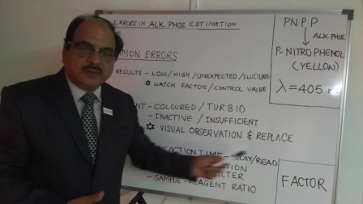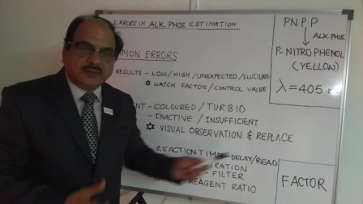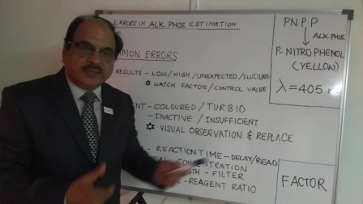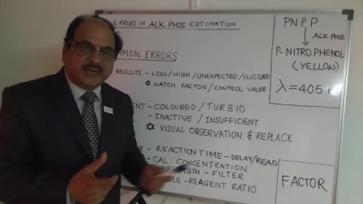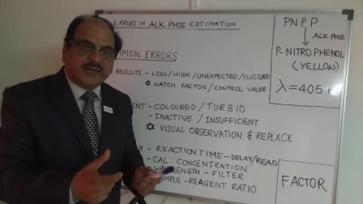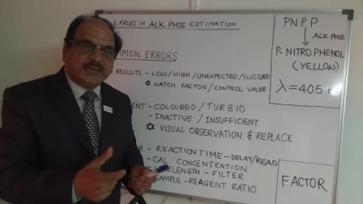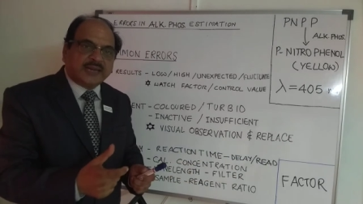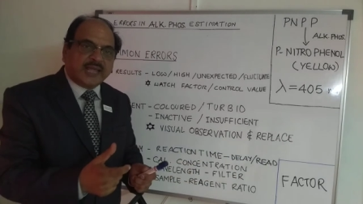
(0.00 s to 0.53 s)

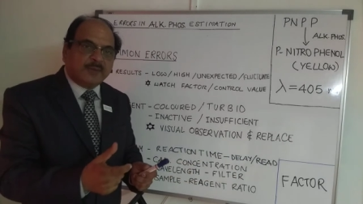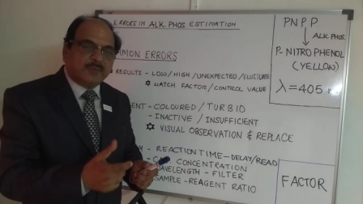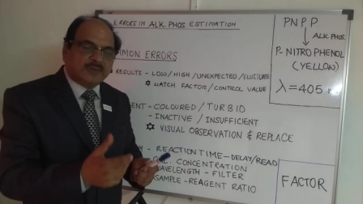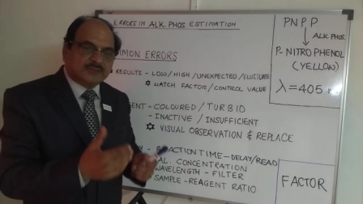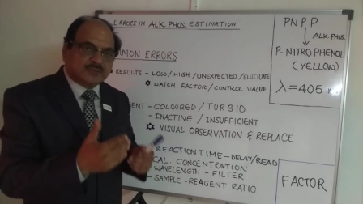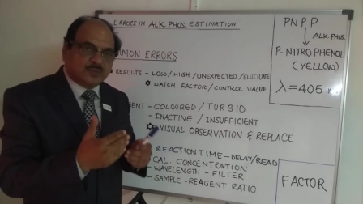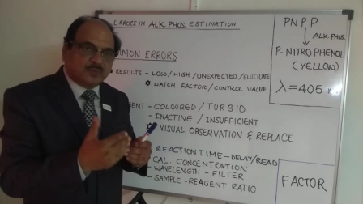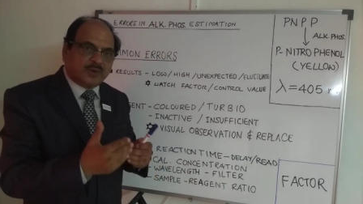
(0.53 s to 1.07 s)
Delay time
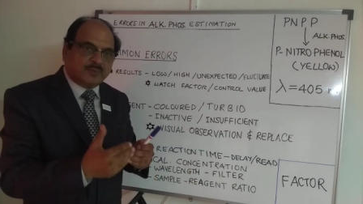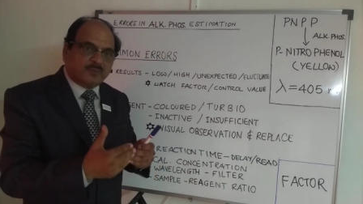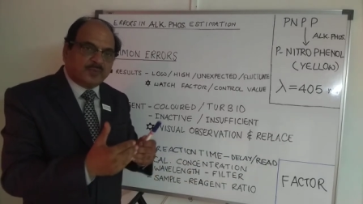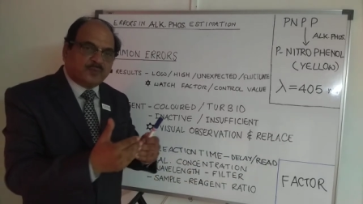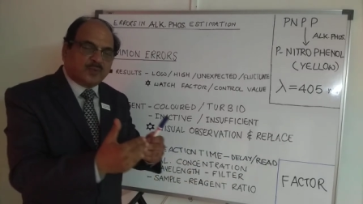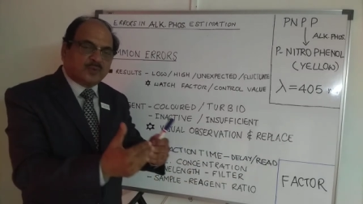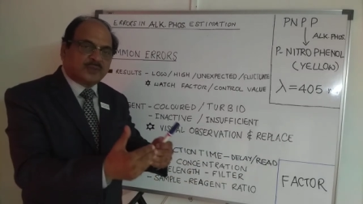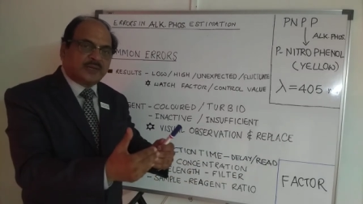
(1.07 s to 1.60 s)
is the one
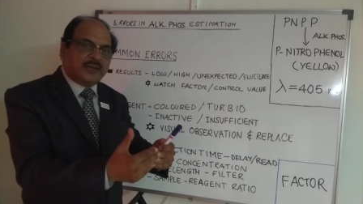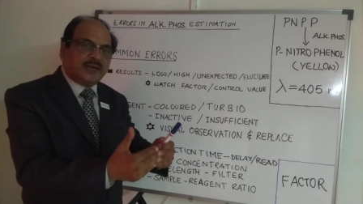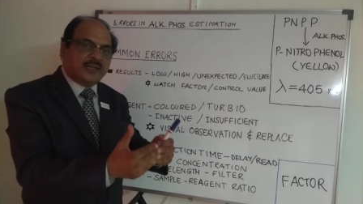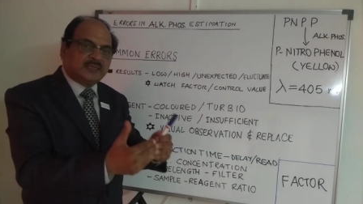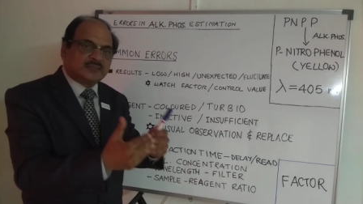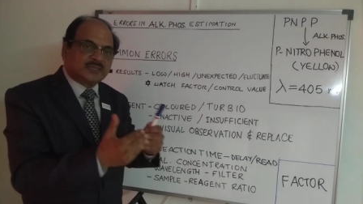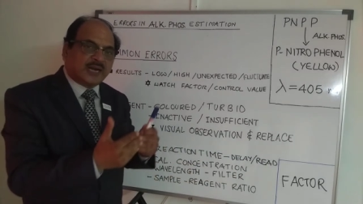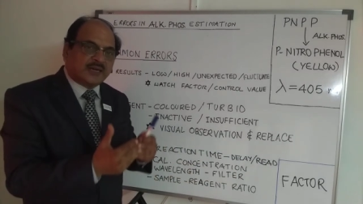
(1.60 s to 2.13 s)
before the
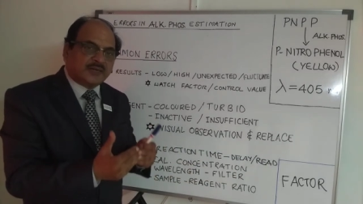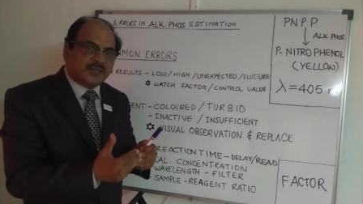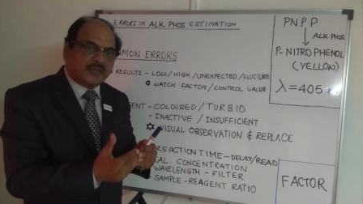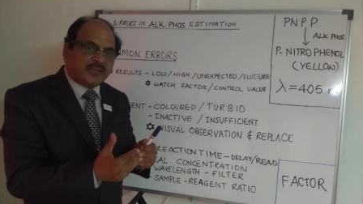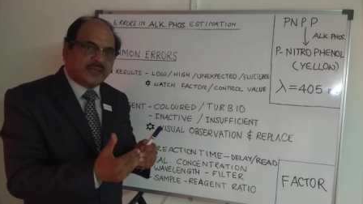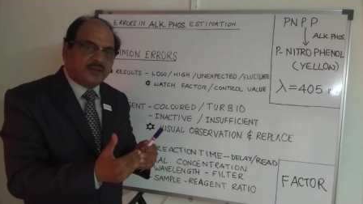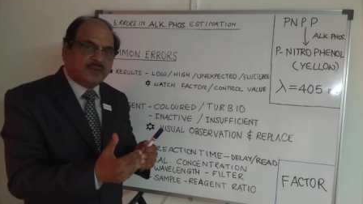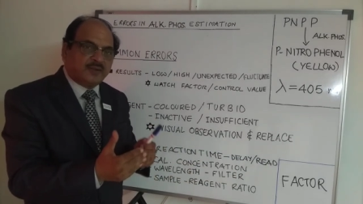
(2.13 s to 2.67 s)
reading start
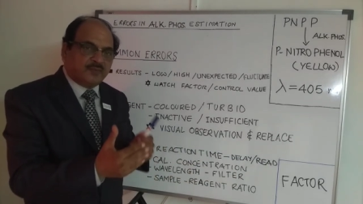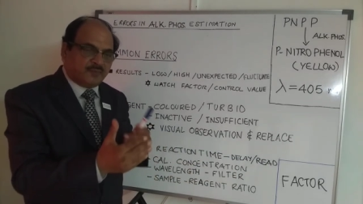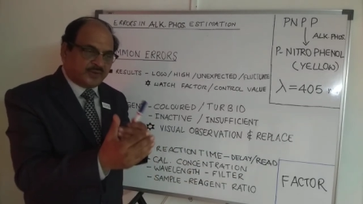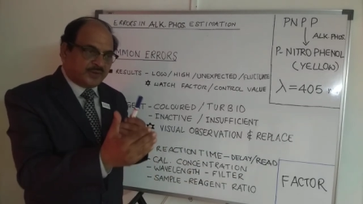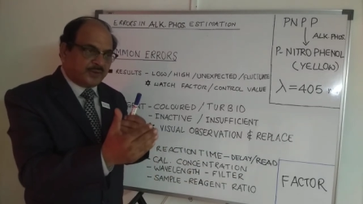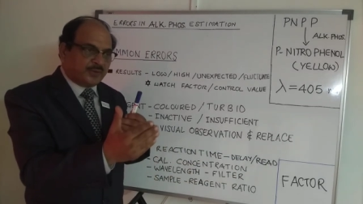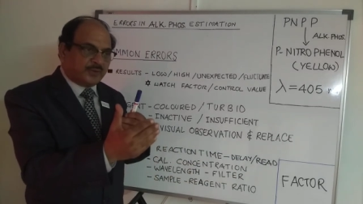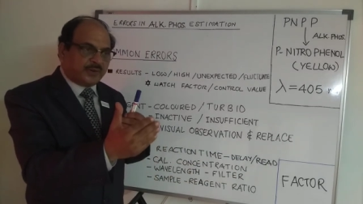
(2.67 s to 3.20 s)
taking
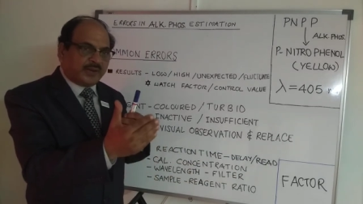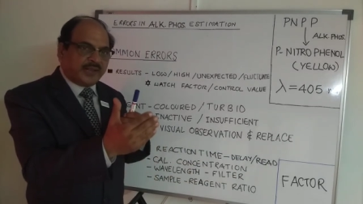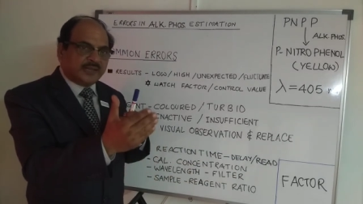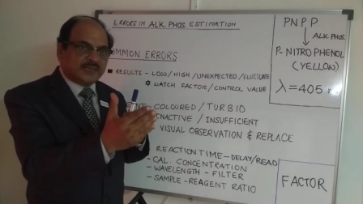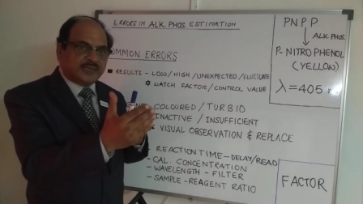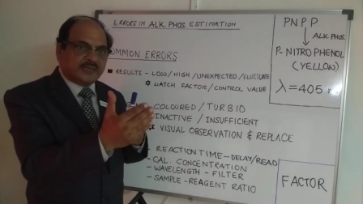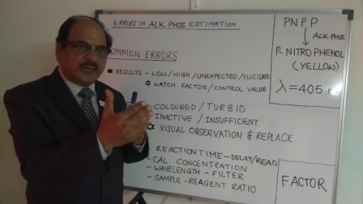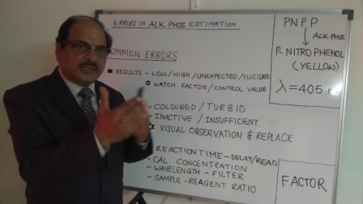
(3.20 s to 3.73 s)
when your
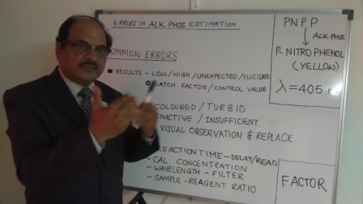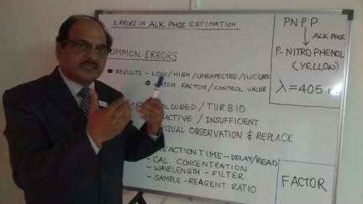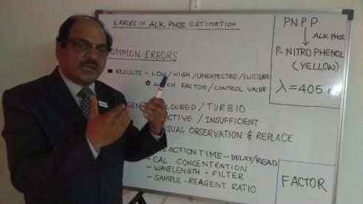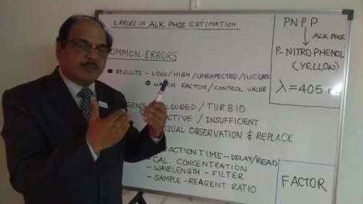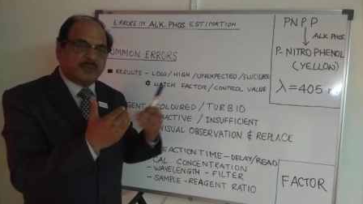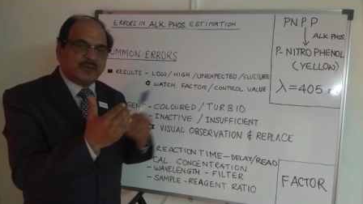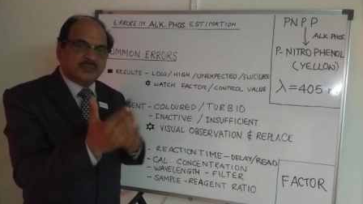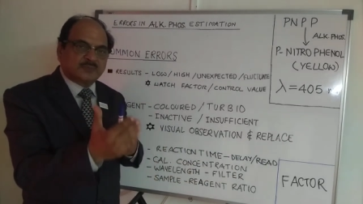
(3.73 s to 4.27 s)
reagent and
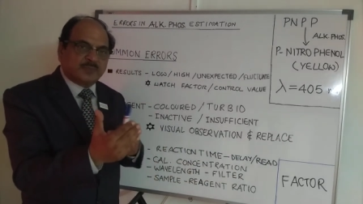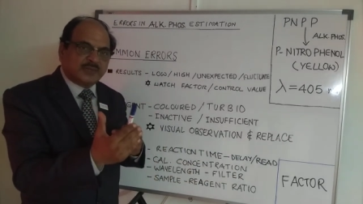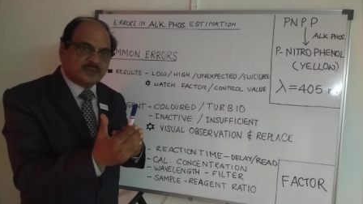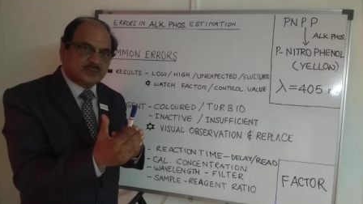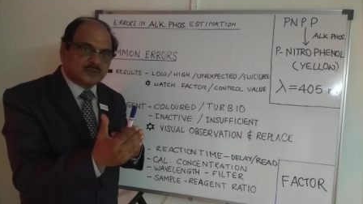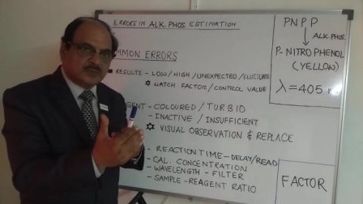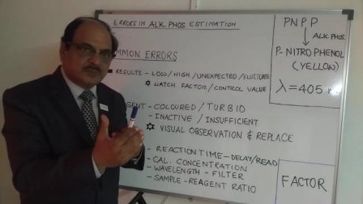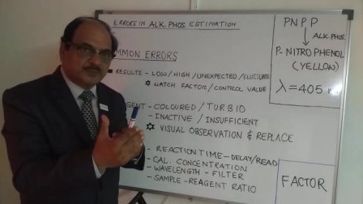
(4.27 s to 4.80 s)
sample is mixed,